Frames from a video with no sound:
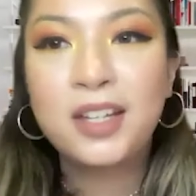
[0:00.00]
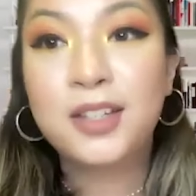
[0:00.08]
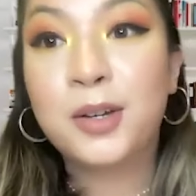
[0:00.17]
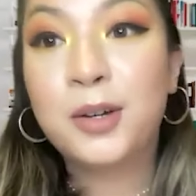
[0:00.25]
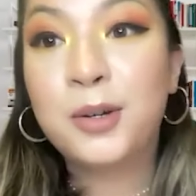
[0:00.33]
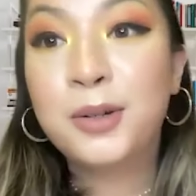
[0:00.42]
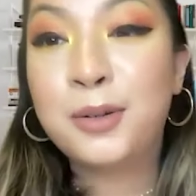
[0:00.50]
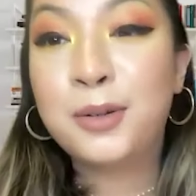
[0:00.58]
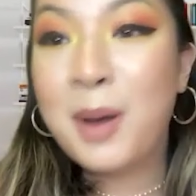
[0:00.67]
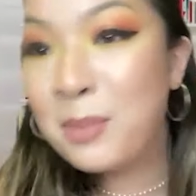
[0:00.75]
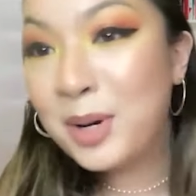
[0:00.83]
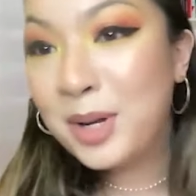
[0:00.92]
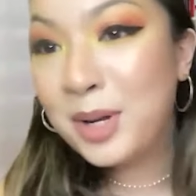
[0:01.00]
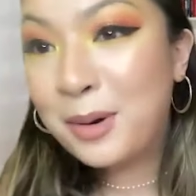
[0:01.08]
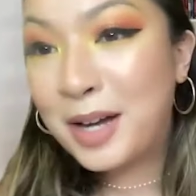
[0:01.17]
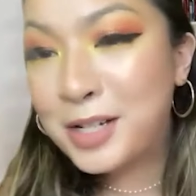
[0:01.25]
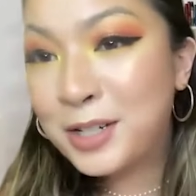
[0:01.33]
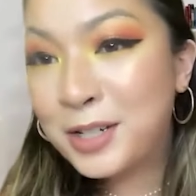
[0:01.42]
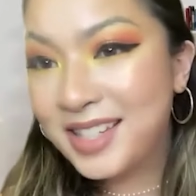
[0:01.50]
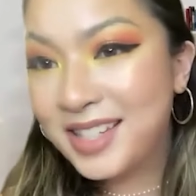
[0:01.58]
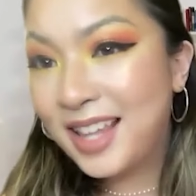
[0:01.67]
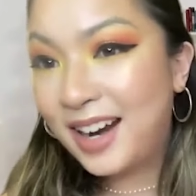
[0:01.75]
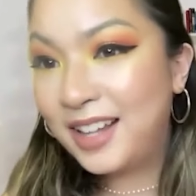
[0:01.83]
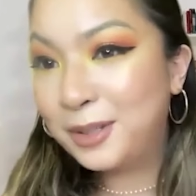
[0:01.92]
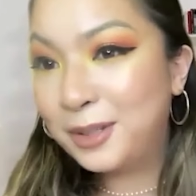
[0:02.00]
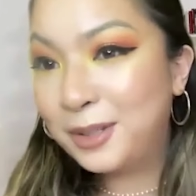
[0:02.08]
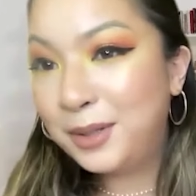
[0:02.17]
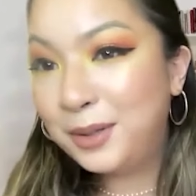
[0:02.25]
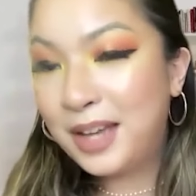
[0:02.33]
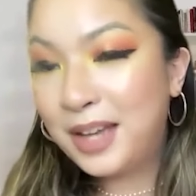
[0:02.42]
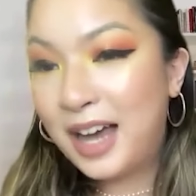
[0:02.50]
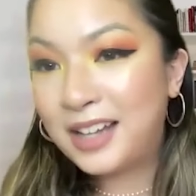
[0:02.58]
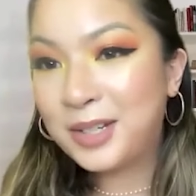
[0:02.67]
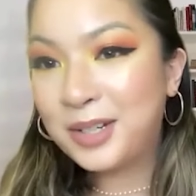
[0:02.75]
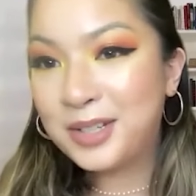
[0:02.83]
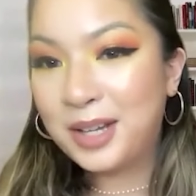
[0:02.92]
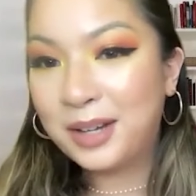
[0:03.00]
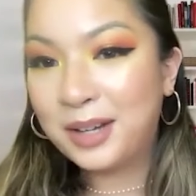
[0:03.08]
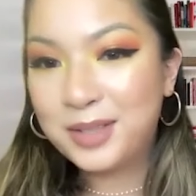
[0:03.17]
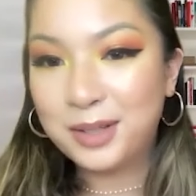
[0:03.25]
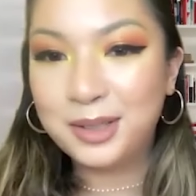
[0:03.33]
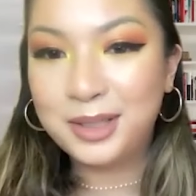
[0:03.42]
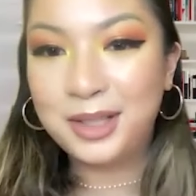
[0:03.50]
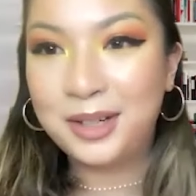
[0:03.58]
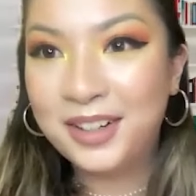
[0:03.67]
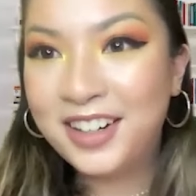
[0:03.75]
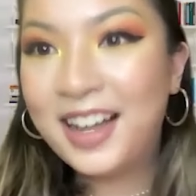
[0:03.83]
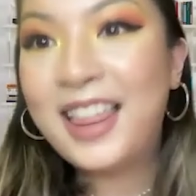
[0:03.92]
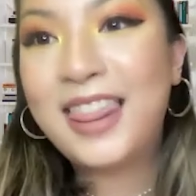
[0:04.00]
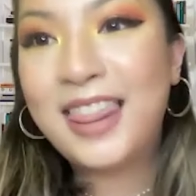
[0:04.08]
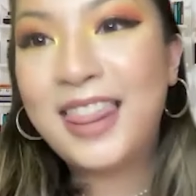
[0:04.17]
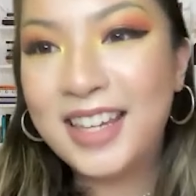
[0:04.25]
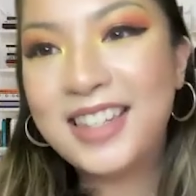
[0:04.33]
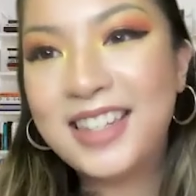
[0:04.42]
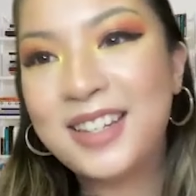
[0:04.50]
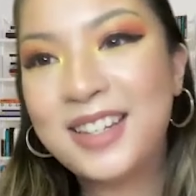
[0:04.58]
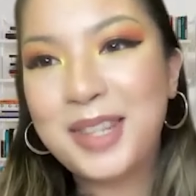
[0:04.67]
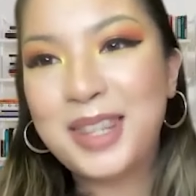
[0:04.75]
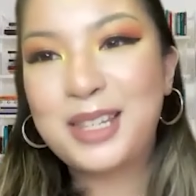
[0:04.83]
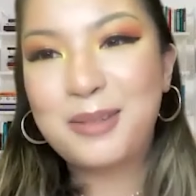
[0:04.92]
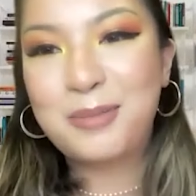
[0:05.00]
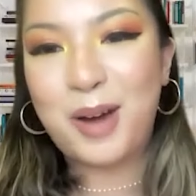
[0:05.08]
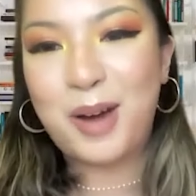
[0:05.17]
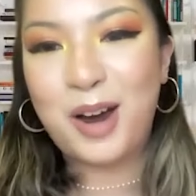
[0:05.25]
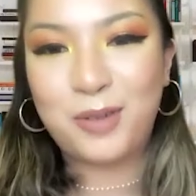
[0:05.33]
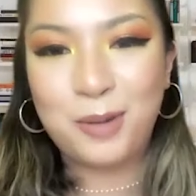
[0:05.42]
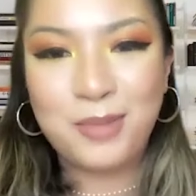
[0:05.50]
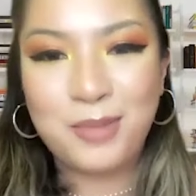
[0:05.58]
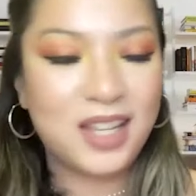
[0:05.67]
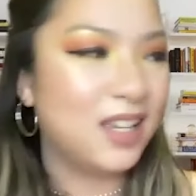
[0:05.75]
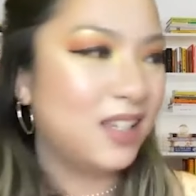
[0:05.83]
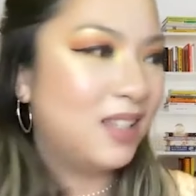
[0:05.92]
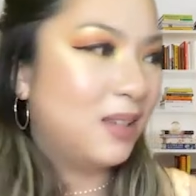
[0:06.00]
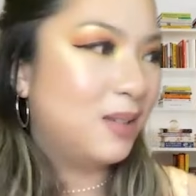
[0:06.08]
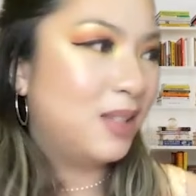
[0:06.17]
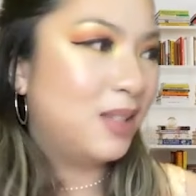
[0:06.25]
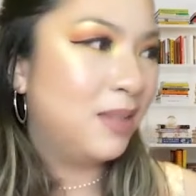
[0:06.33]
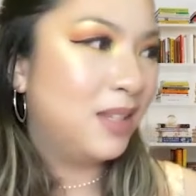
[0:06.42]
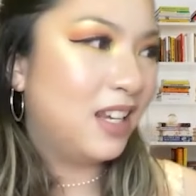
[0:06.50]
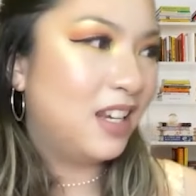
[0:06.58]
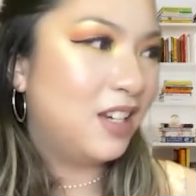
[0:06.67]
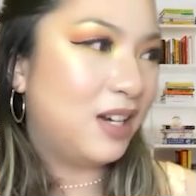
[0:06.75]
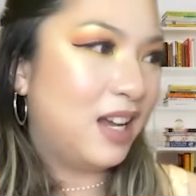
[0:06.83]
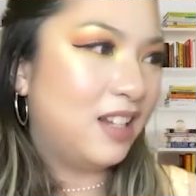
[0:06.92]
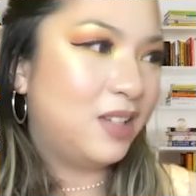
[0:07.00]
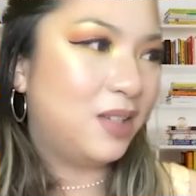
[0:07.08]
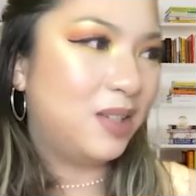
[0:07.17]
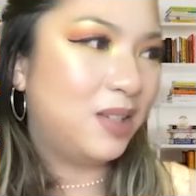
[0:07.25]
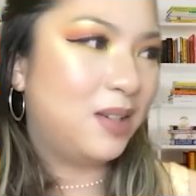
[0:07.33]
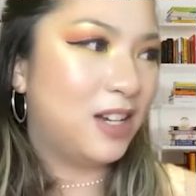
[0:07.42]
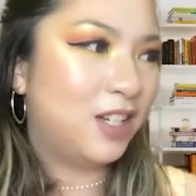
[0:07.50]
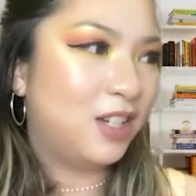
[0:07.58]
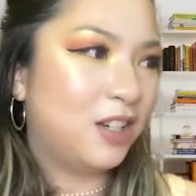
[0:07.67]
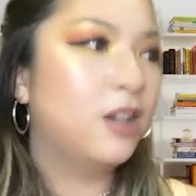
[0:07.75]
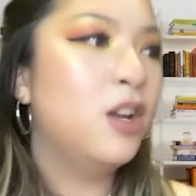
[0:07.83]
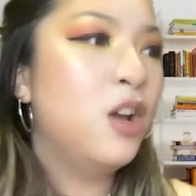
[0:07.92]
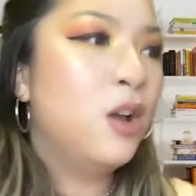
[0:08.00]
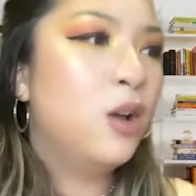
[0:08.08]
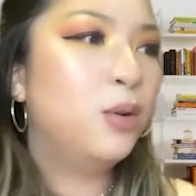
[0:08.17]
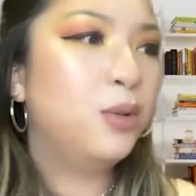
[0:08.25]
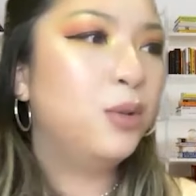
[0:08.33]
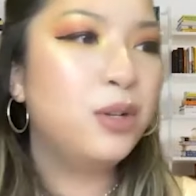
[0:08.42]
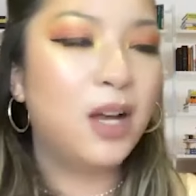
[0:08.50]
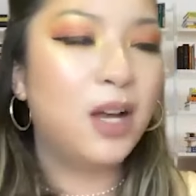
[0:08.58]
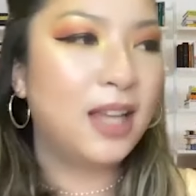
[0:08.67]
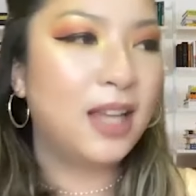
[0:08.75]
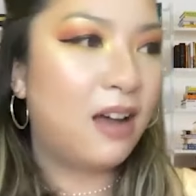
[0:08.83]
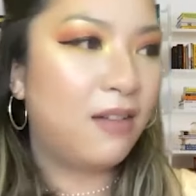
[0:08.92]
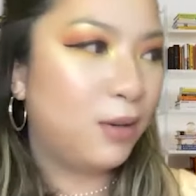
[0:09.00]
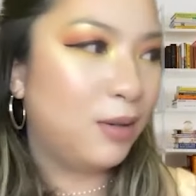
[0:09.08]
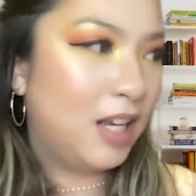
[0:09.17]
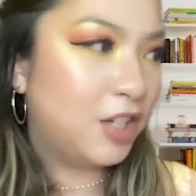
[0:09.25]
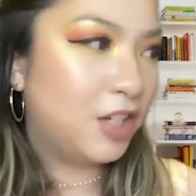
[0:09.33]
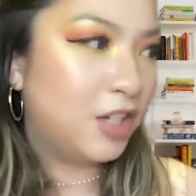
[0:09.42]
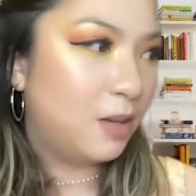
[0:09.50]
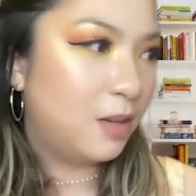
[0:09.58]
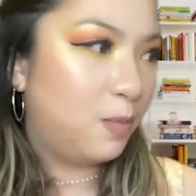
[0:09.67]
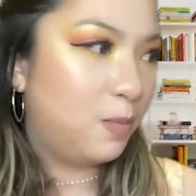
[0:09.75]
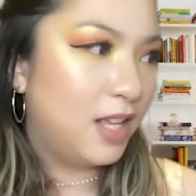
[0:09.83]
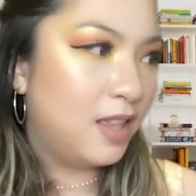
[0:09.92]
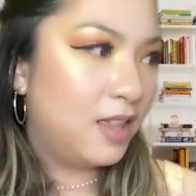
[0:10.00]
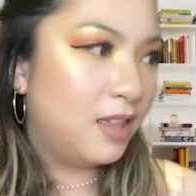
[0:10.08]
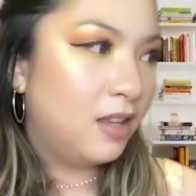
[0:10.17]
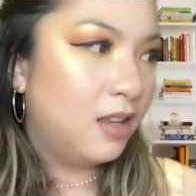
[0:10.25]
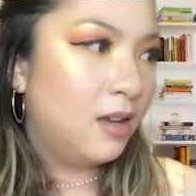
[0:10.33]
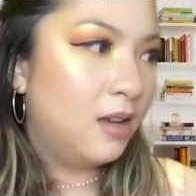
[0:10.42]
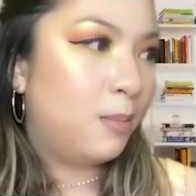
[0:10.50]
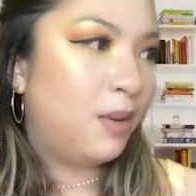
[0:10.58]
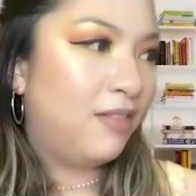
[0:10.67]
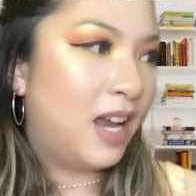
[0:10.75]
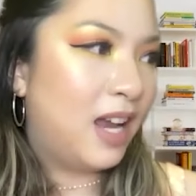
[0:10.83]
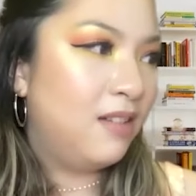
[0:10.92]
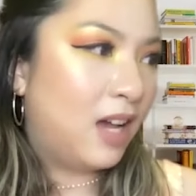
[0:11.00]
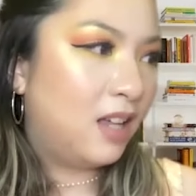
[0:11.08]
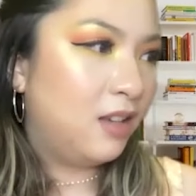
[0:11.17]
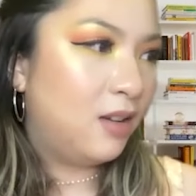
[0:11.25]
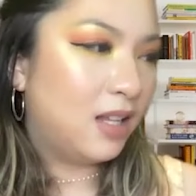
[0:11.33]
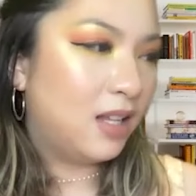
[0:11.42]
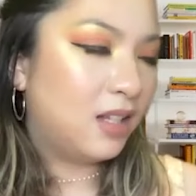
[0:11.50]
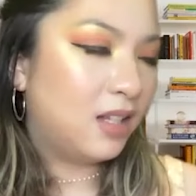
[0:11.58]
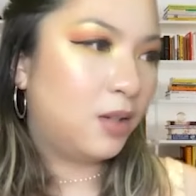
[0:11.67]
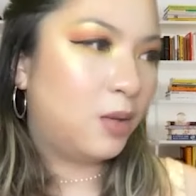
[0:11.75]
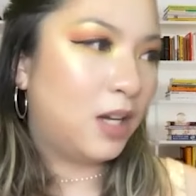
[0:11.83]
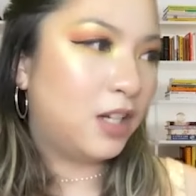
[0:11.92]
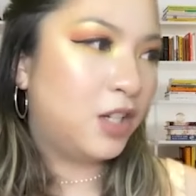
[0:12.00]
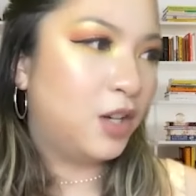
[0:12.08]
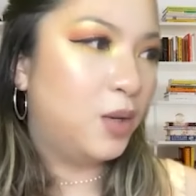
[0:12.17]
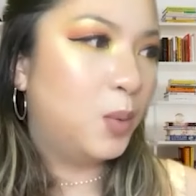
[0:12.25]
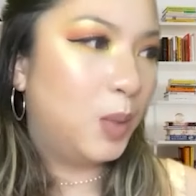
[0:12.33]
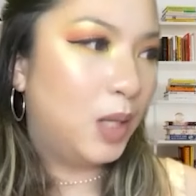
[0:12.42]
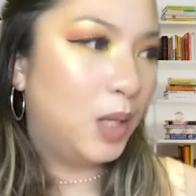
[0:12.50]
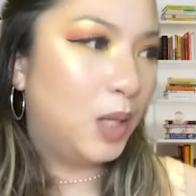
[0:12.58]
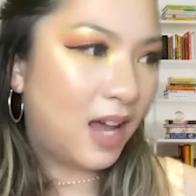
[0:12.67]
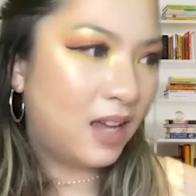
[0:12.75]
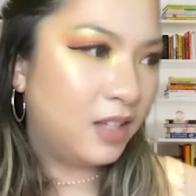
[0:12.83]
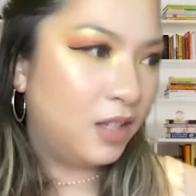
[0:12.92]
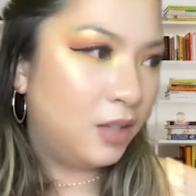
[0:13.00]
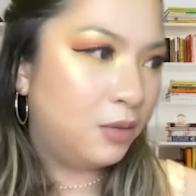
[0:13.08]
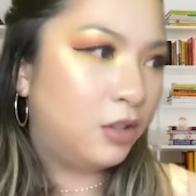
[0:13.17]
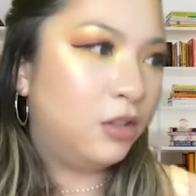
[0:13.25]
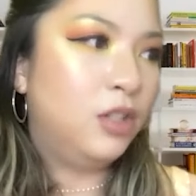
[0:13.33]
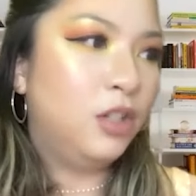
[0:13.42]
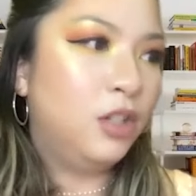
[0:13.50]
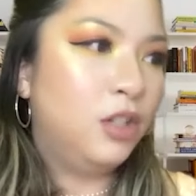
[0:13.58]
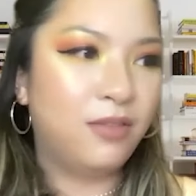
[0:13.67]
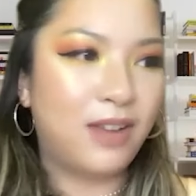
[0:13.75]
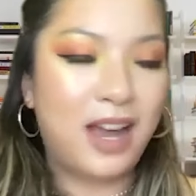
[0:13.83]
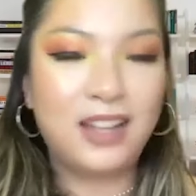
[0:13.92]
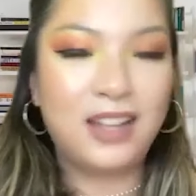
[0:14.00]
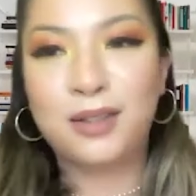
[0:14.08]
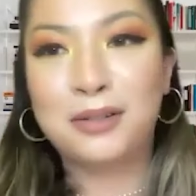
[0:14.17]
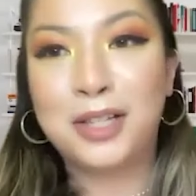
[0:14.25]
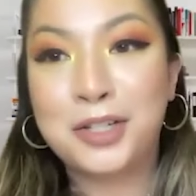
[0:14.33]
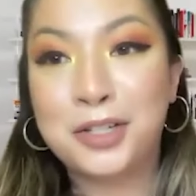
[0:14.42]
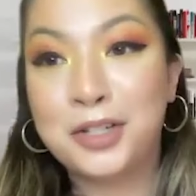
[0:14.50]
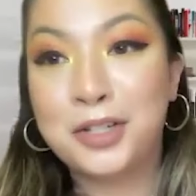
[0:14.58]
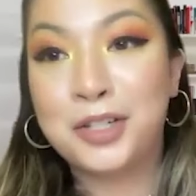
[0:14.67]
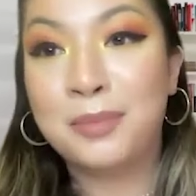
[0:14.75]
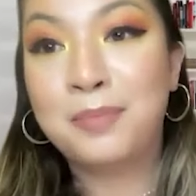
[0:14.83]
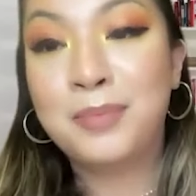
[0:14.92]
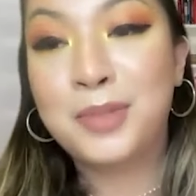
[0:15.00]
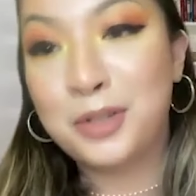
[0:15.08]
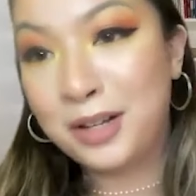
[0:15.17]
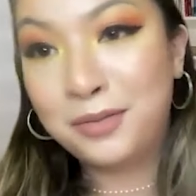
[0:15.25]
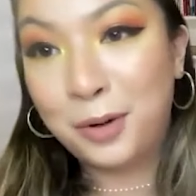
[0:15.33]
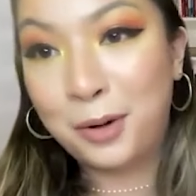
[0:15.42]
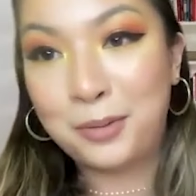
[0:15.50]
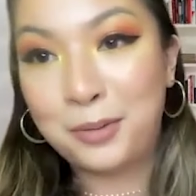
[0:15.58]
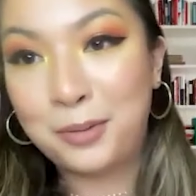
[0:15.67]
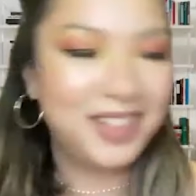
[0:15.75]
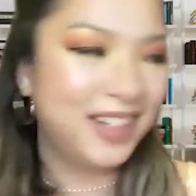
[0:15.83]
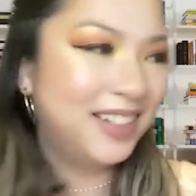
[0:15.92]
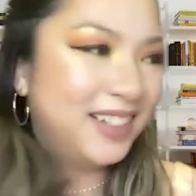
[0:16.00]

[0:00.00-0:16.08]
So remember the questions that I told you to ask yourselves earlier. This is what the Spark formula is. So segmentation answers the question, who do you want to have a relationship with? Provide value answers the question, what value do you provide to the relationship? Straightforward.